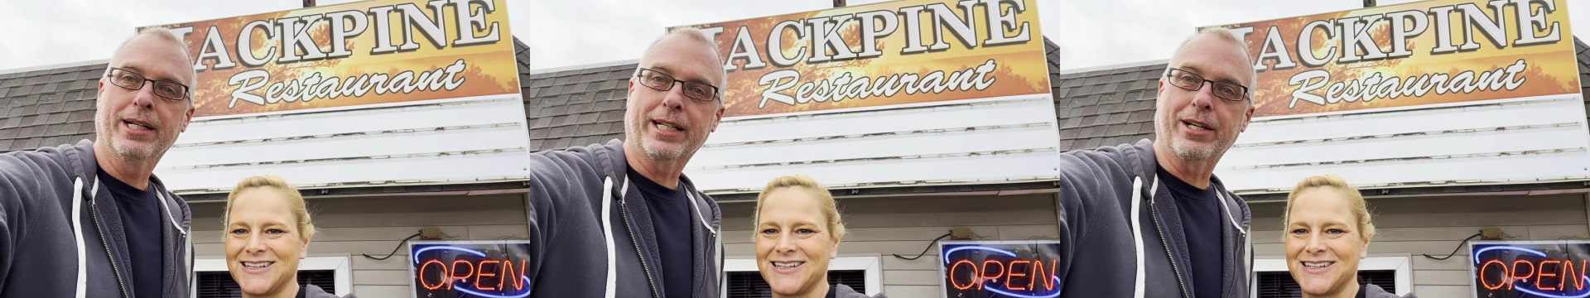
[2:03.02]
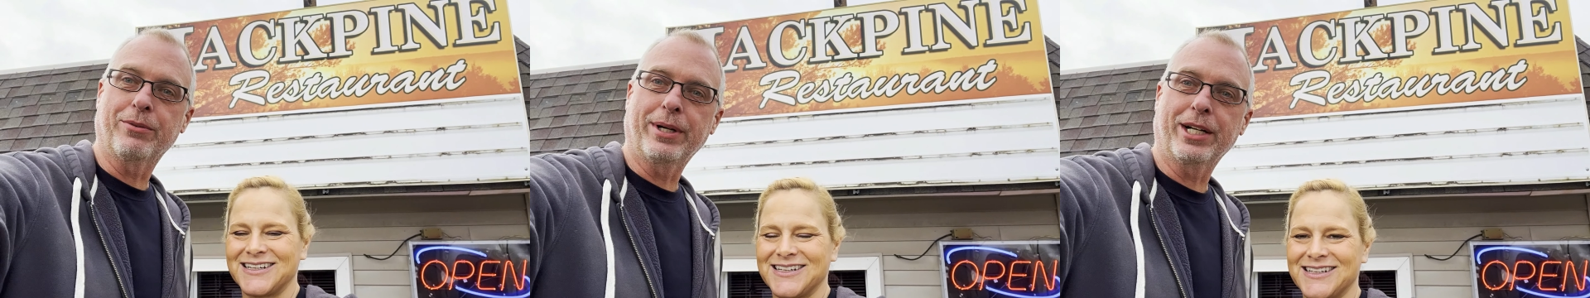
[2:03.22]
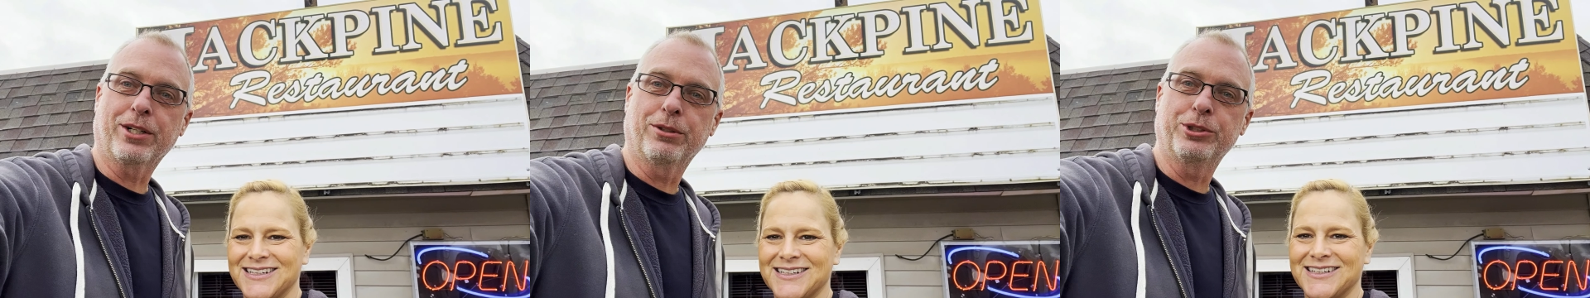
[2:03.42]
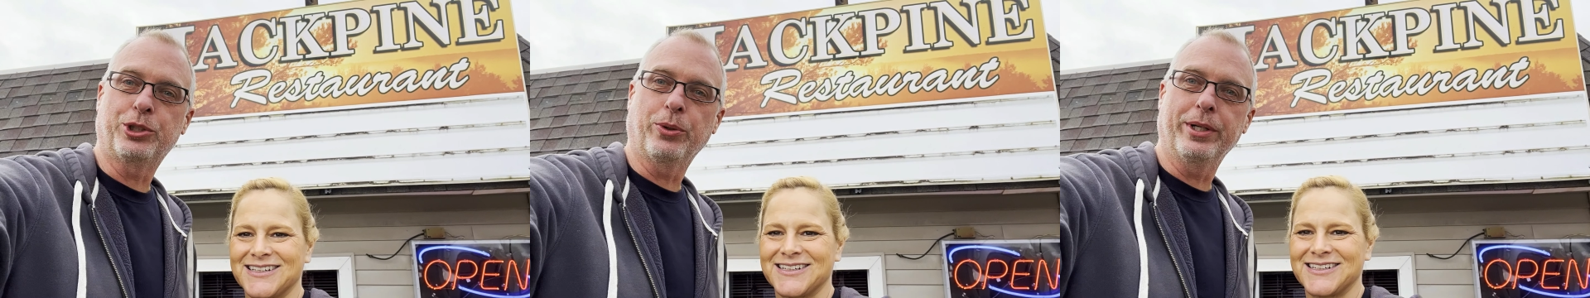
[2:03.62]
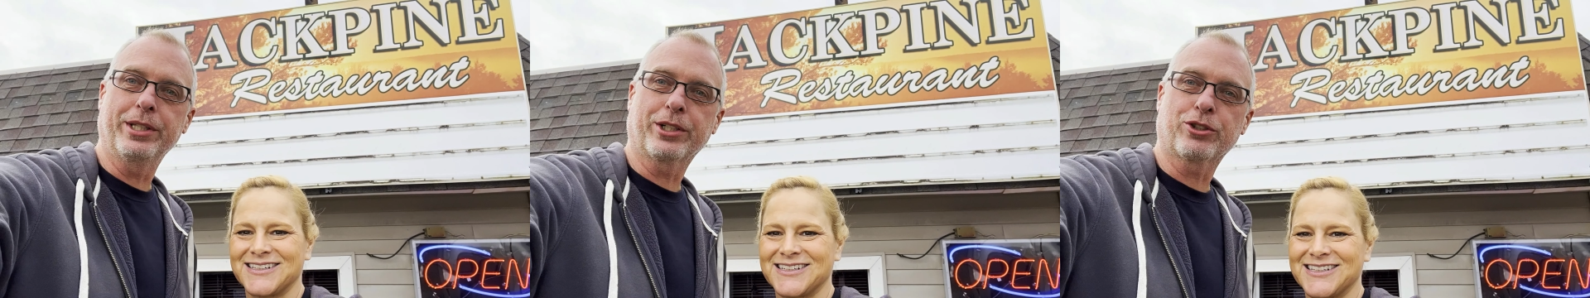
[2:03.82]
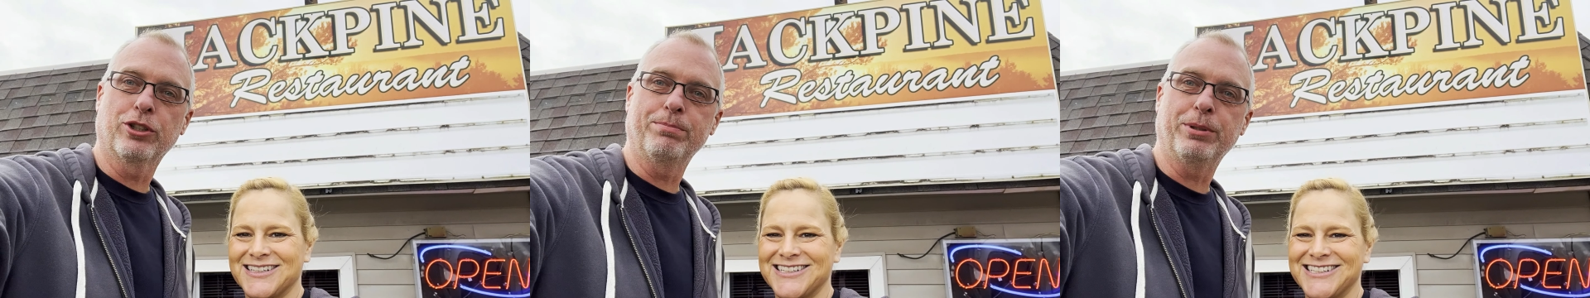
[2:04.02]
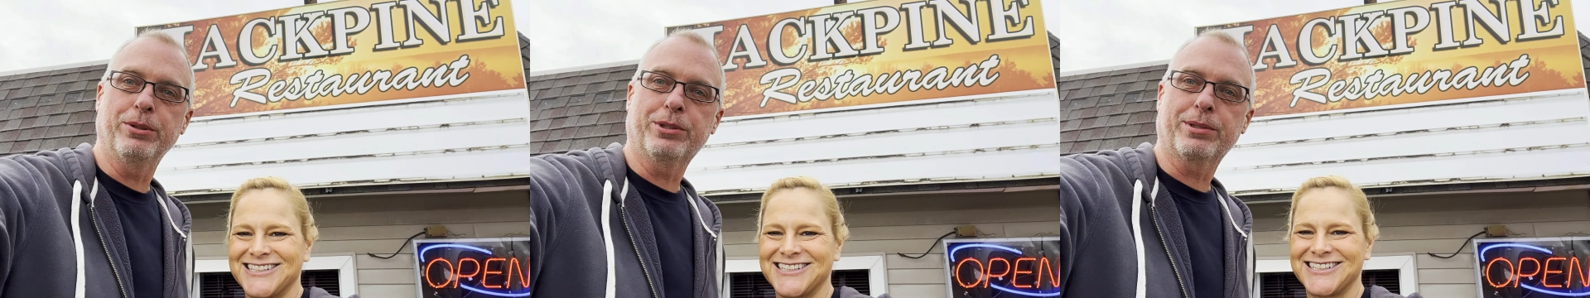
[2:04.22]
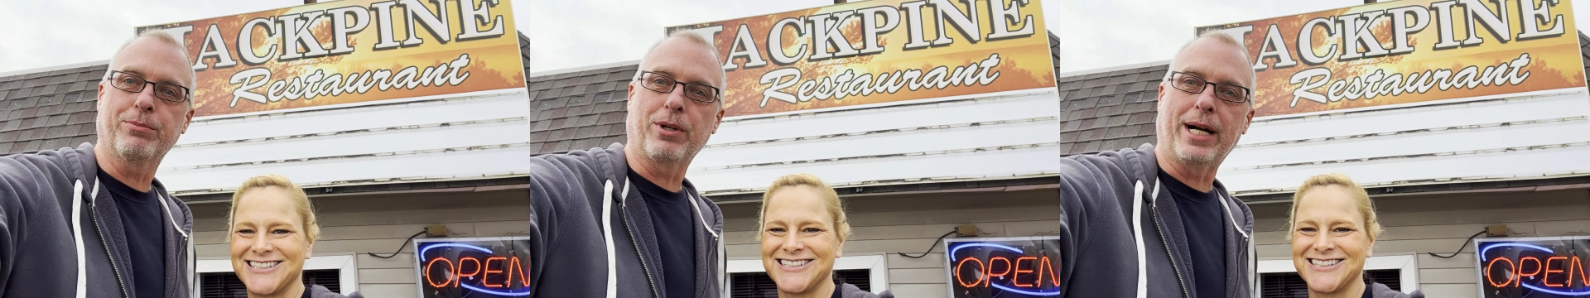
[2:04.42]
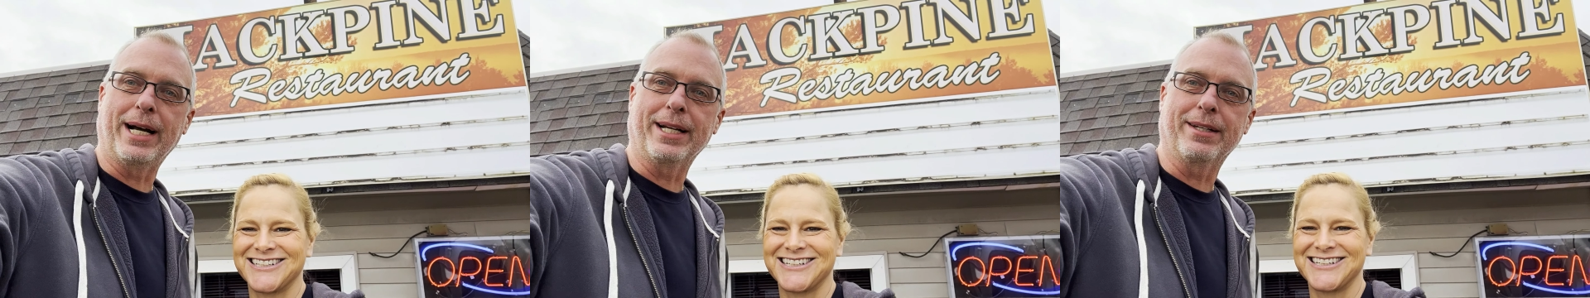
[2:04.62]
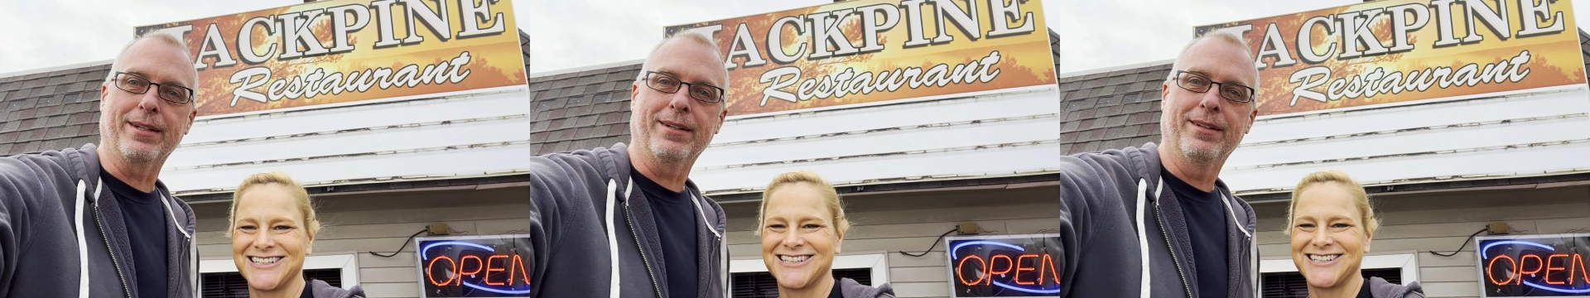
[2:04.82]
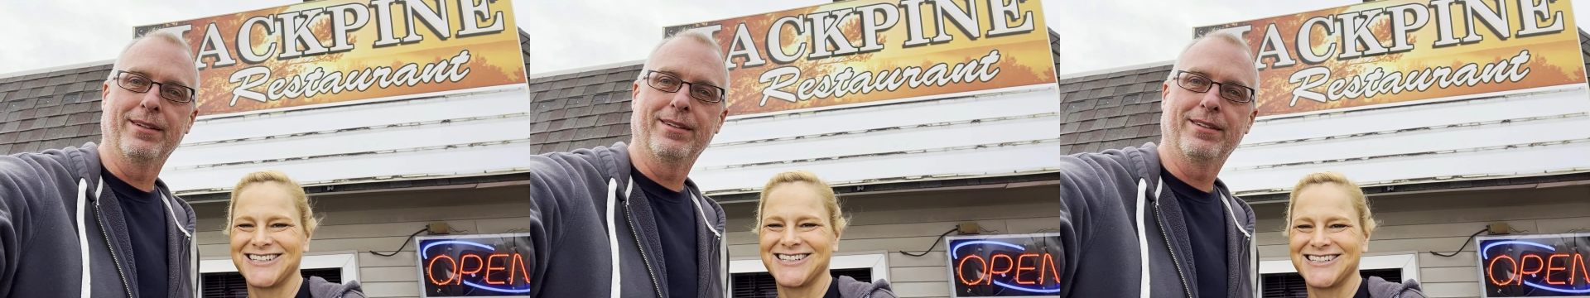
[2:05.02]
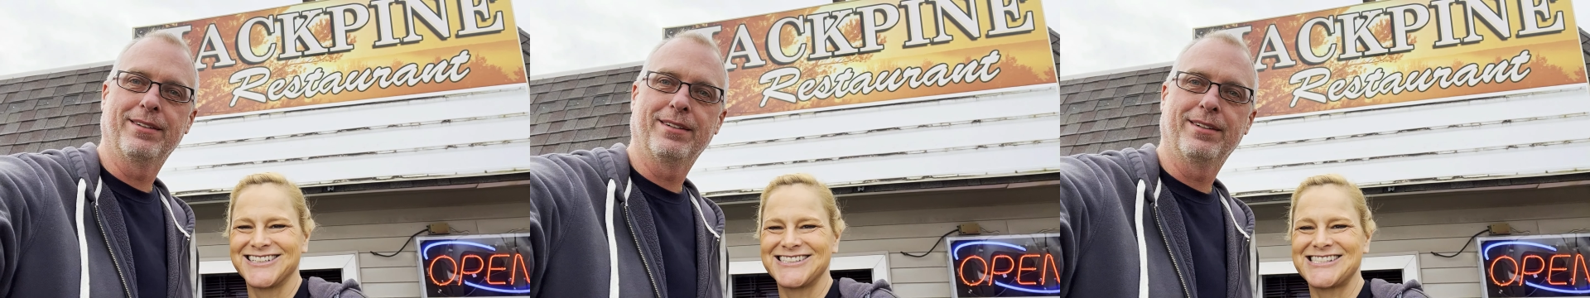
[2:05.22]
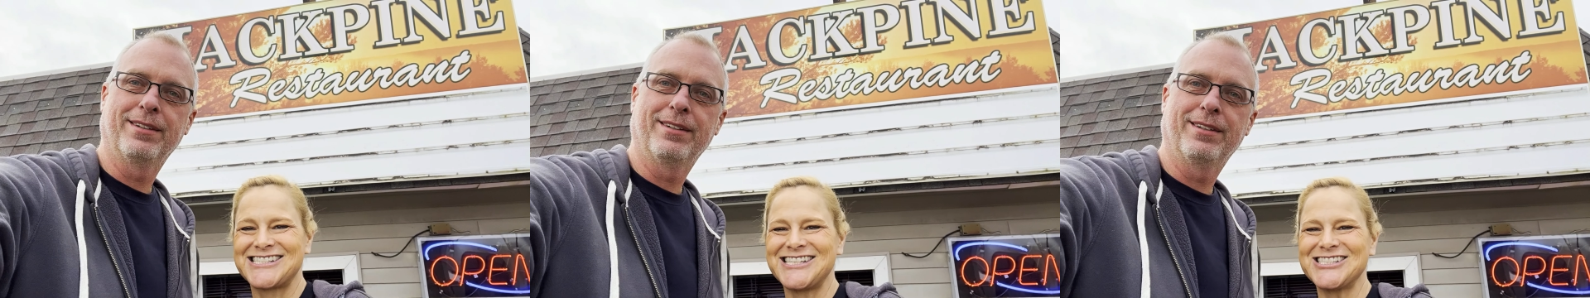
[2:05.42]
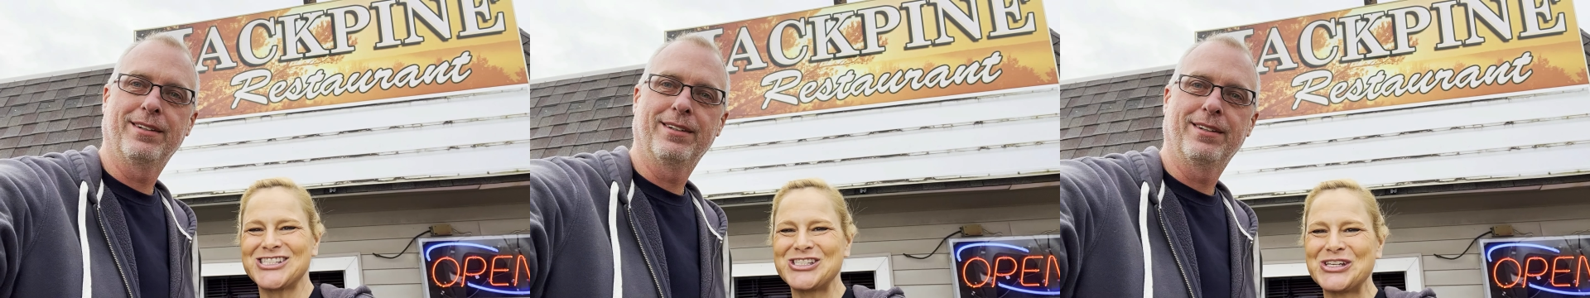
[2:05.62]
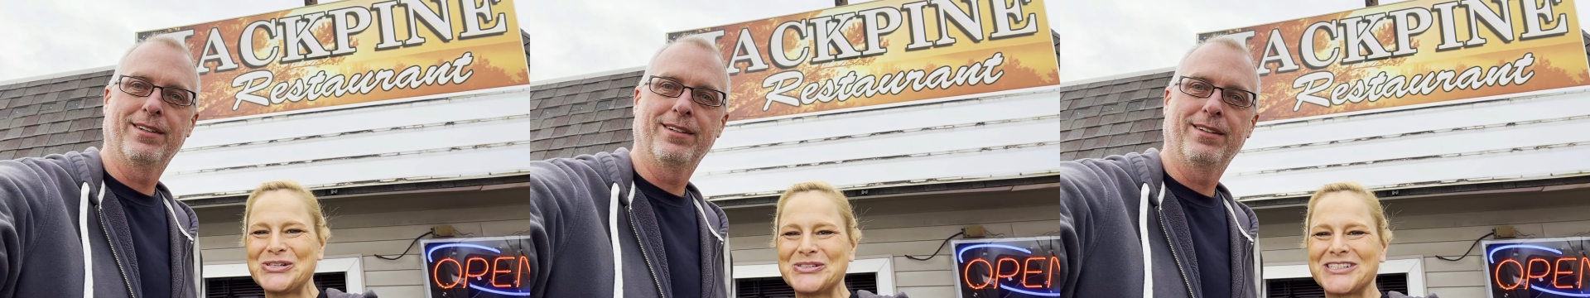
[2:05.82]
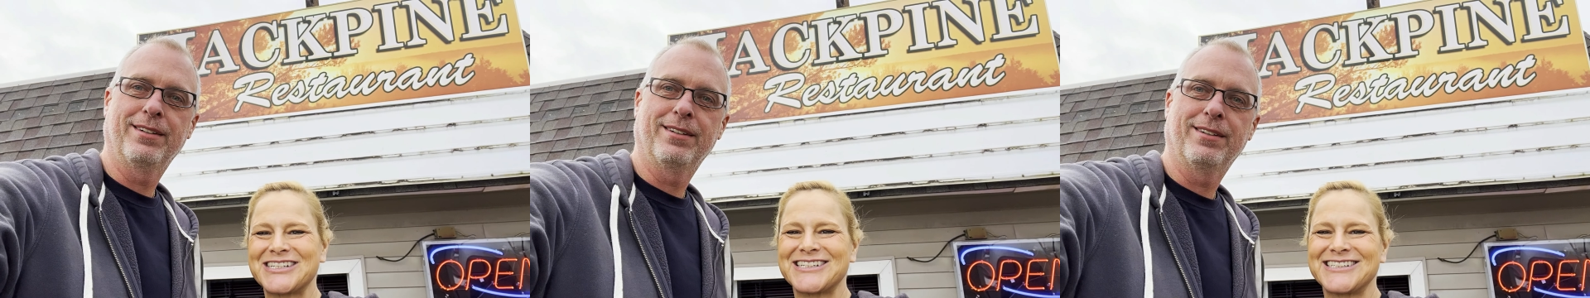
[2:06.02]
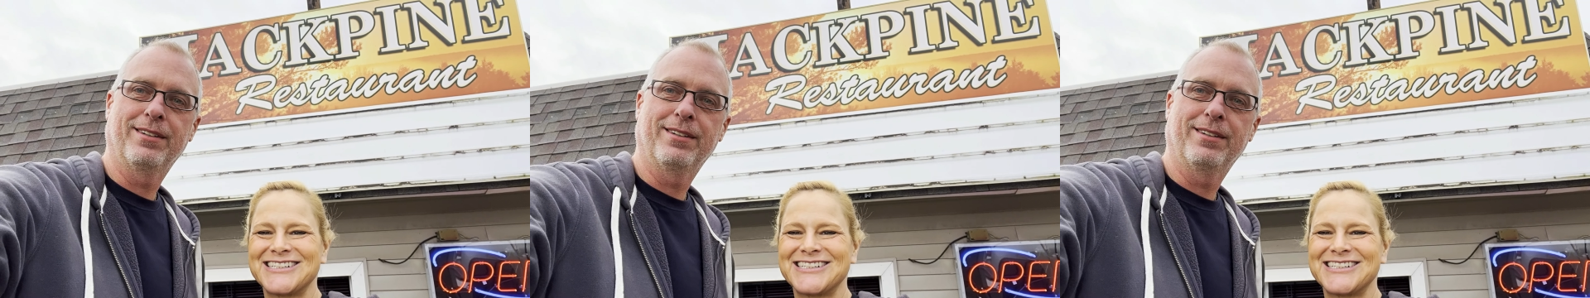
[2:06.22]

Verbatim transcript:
Speaker 1: getting ready to go join the group, do some riding.
Speaker 2: See you soon.